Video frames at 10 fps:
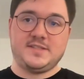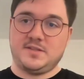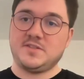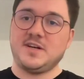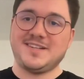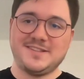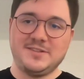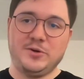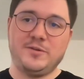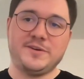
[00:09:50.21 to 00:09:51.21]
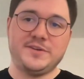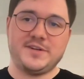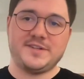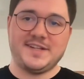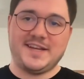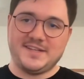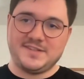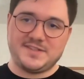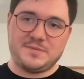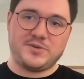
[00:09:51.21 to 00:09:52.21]
so it's not no longer like
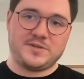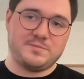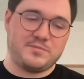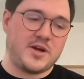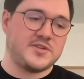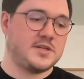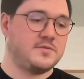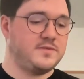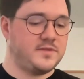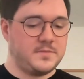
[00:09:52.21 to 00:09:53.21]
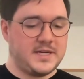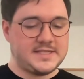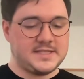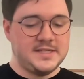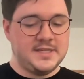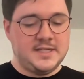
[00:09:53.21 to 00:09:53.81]
a separate project within Mass,